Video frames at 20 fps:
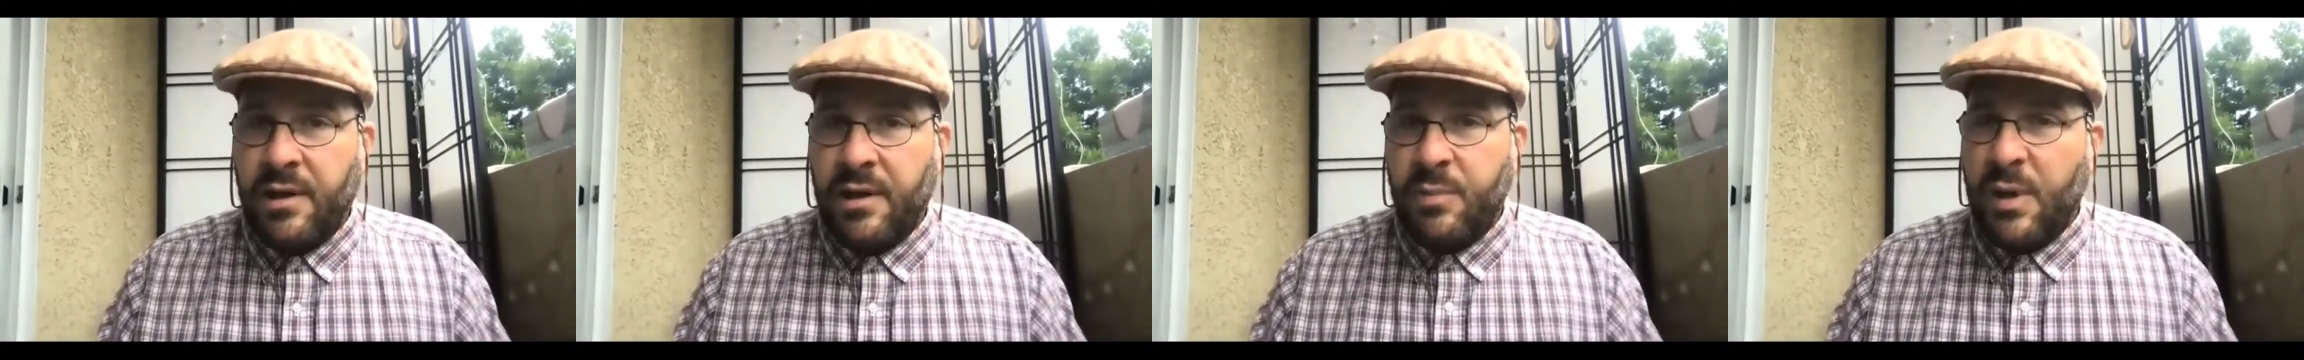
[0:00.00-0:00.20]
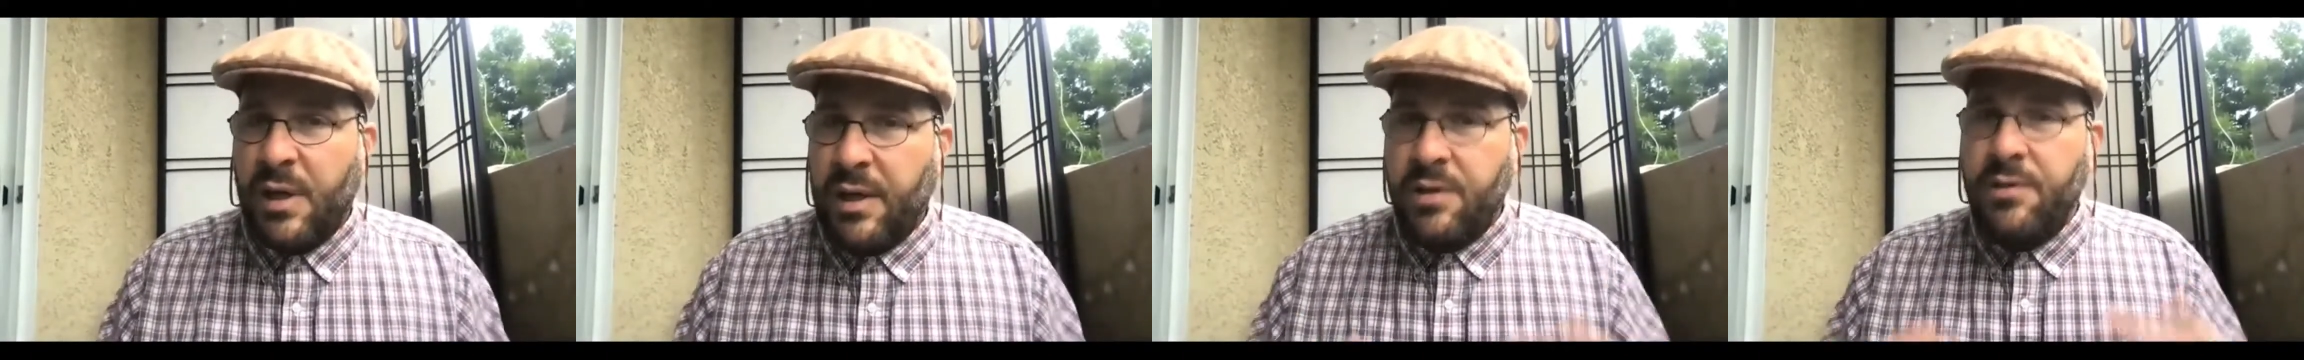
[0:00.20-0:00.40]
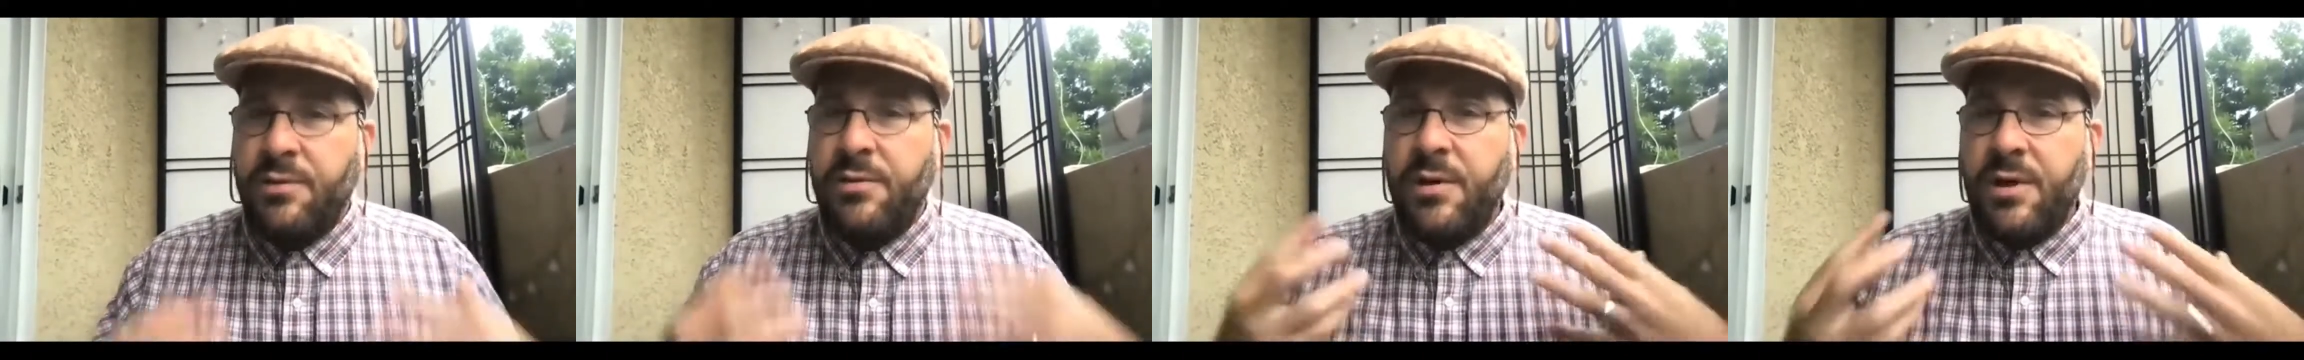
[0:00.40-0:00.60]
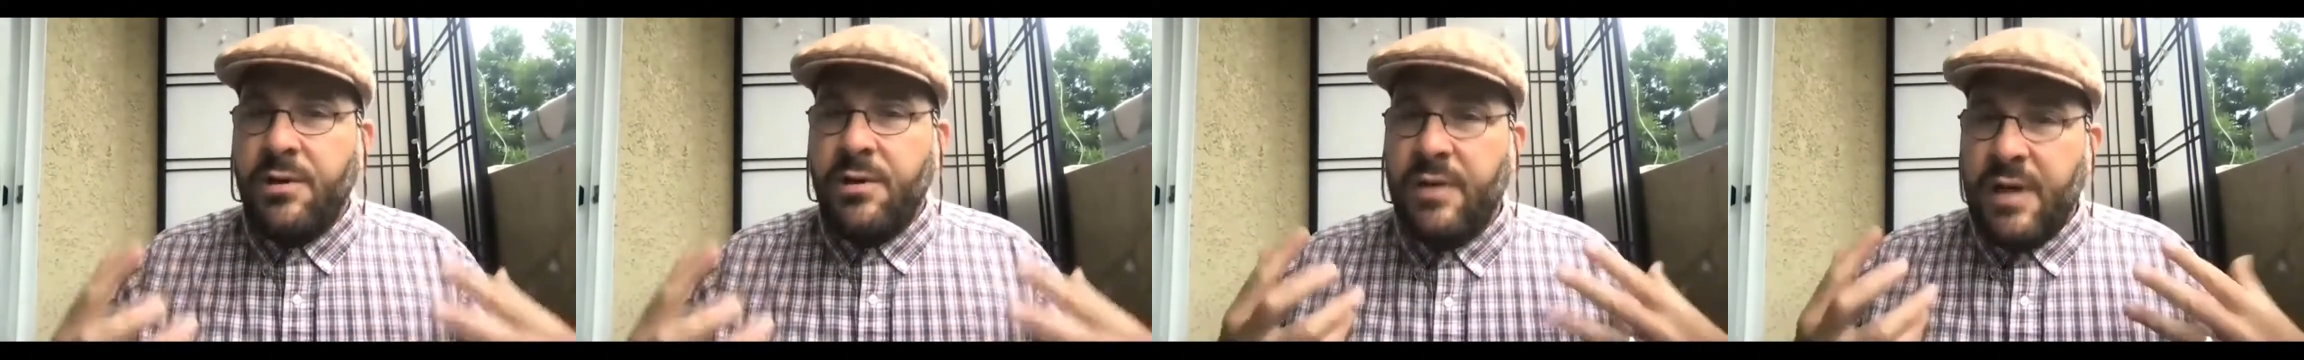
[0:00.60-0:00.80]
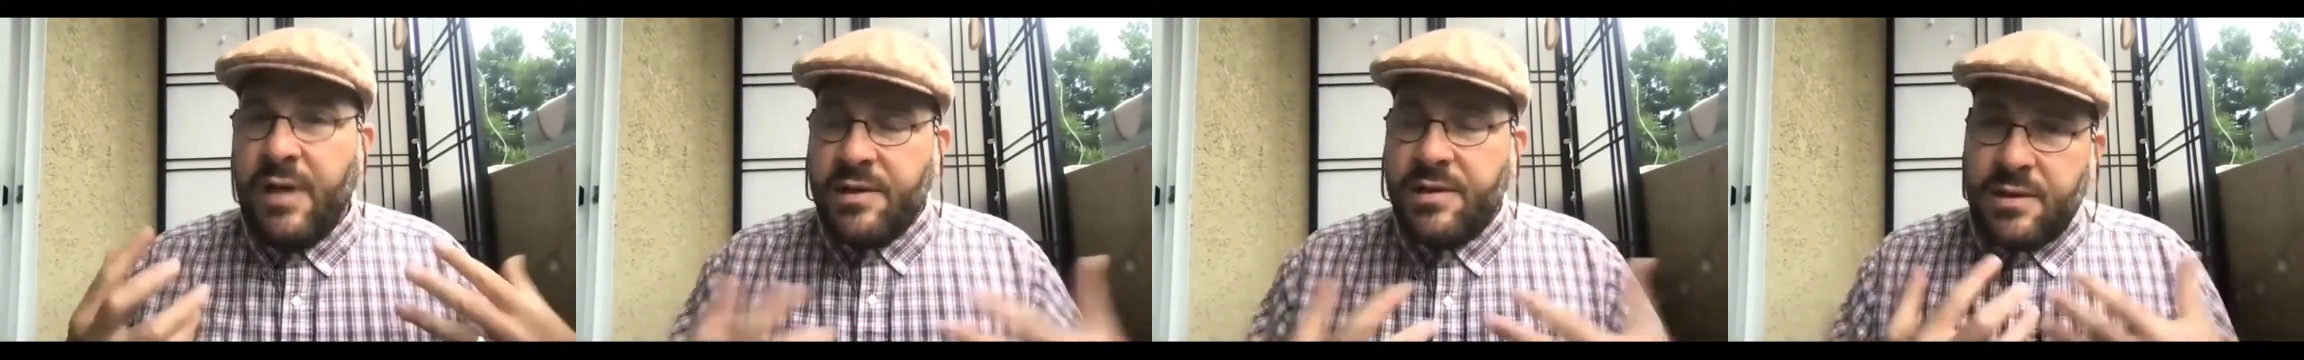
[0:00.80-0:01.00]
but
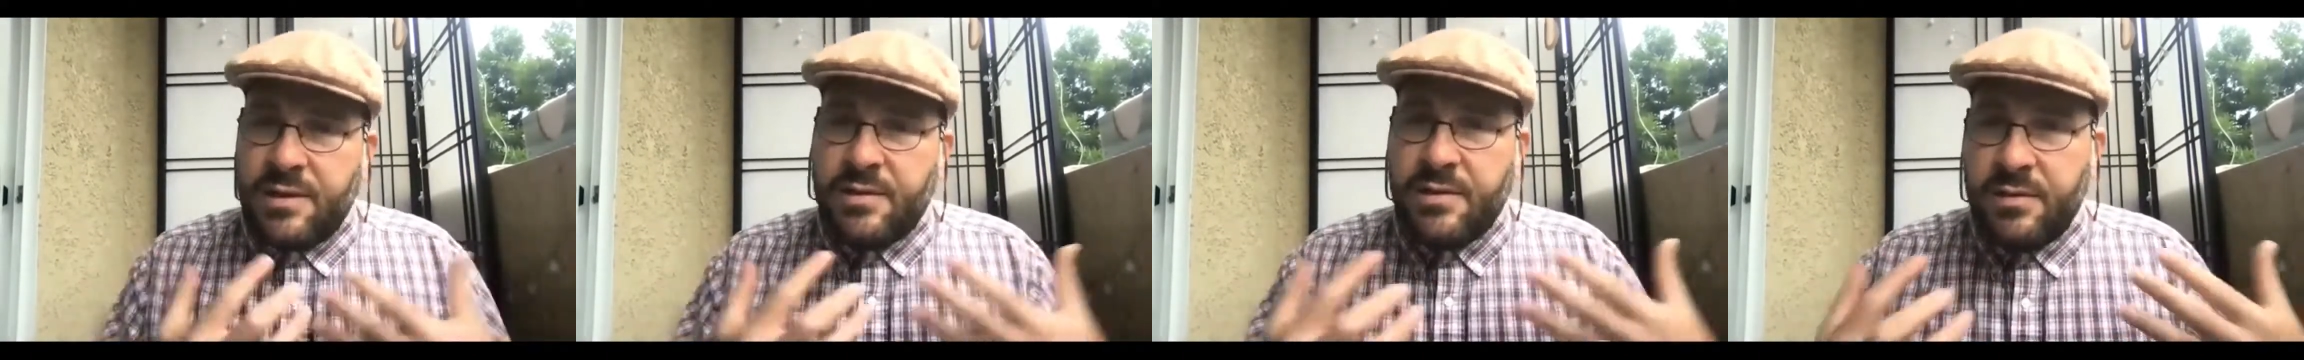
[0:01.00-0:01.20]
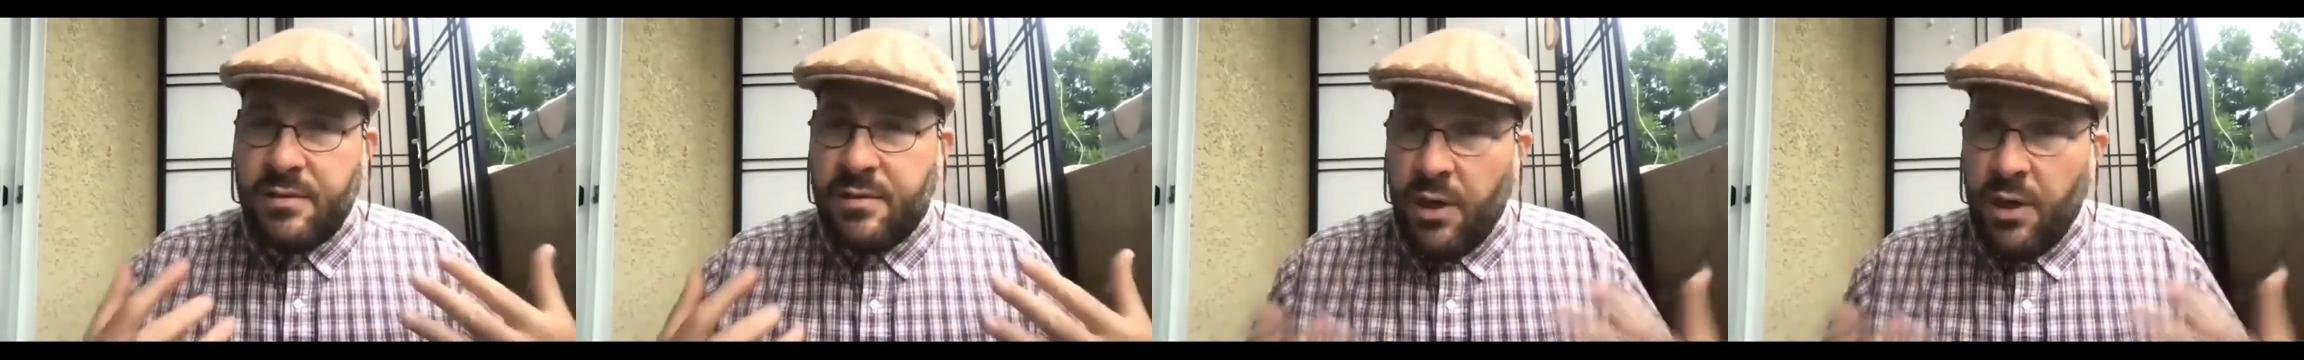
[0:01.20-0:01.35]
UU is